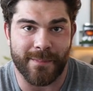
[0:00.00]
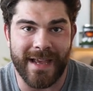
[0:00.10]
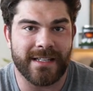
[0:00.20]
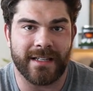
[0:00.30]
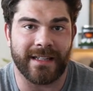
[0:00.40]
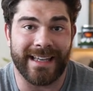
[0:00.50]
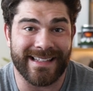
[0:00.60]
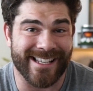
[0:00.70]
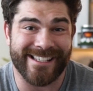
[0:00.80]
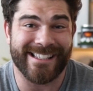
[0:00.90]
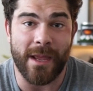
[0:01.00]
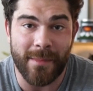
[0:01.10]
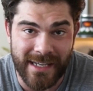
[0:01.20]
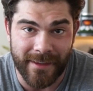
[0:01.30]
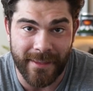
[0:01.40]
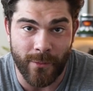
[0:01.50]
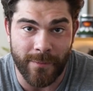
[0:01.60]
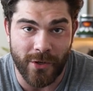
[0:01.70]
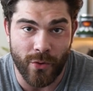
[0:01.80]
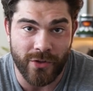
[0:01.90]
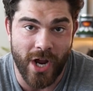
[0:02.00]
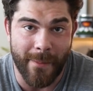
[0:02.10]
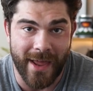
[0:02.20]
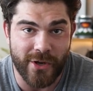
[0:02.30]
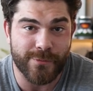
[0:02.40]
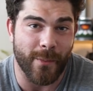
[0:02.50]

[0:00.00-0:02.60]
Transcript: basically it's the same exact thing we've been doing with John Meadows,